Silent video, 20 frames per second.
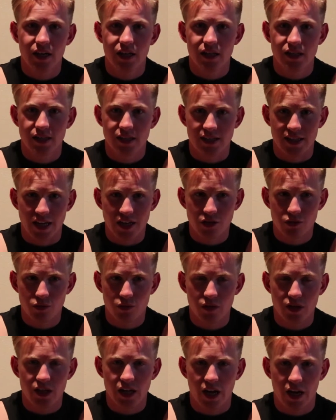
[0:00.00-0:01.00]

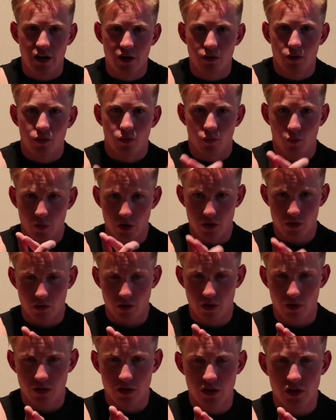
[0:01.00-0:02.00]
scheduling out when you
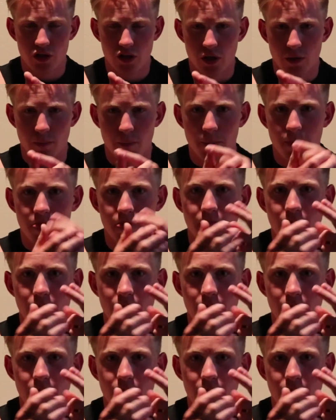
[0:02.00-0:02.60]
go to the gym,